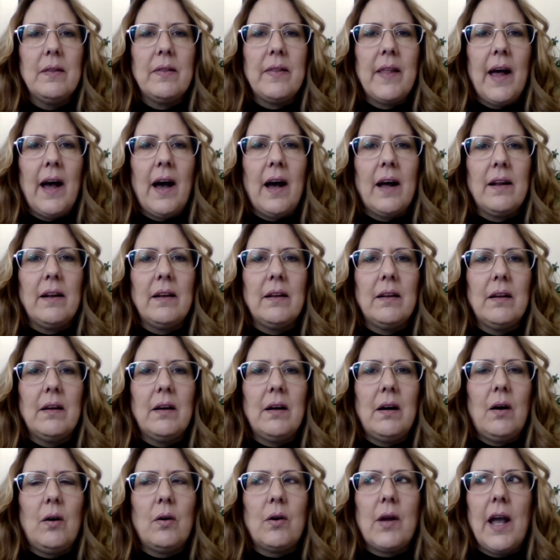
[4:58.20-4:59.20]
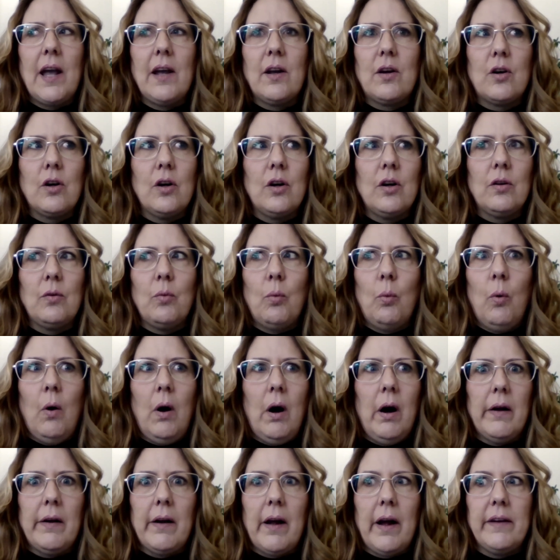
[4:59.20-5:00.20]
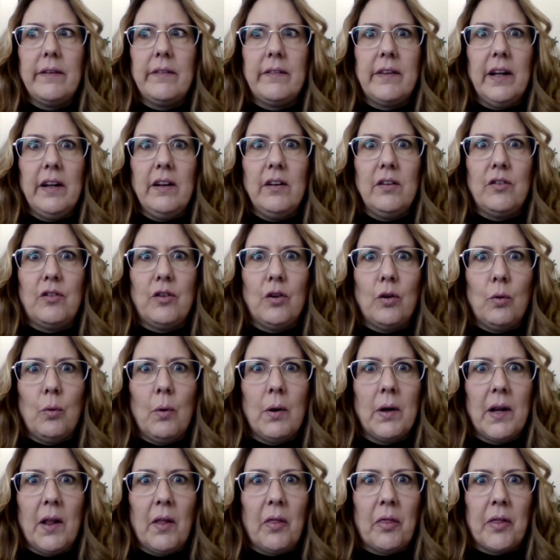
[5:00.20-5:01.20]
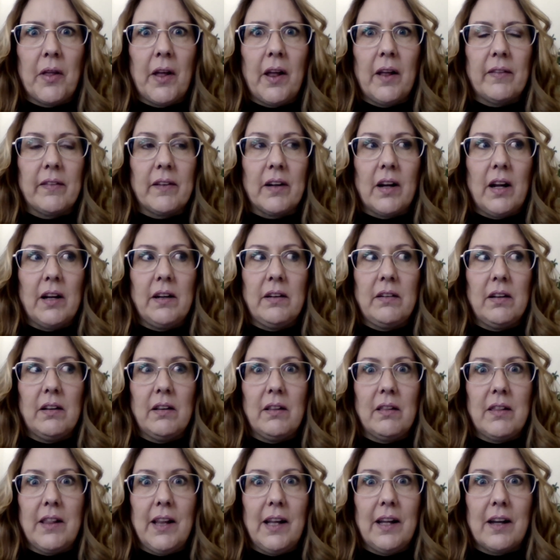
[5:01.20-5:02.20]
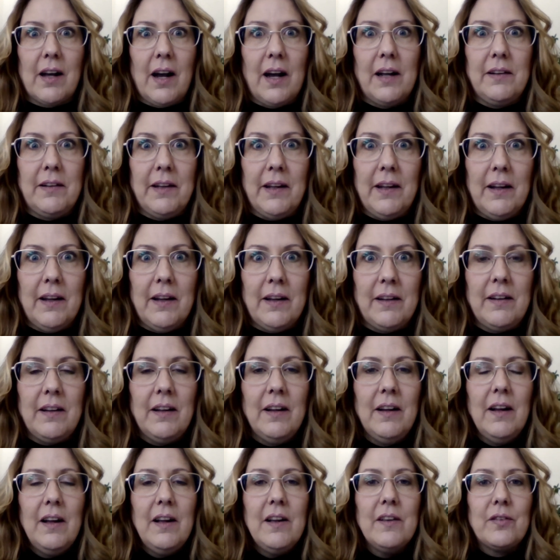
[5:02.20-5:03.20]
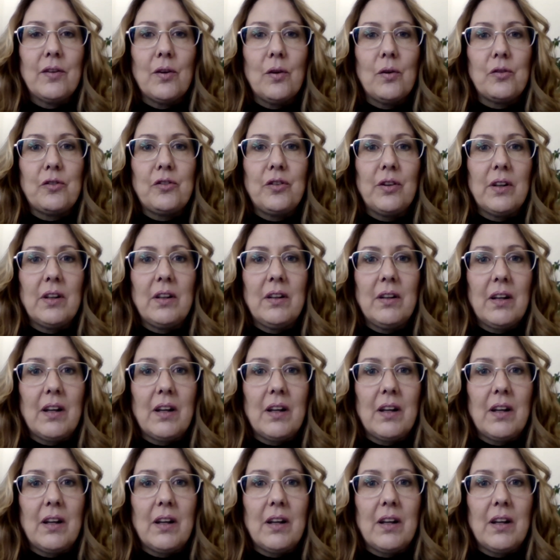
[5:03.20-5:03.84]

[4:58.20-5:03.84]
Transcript: that, okay, good. One, I didn't do anything that I didn't think I did. So she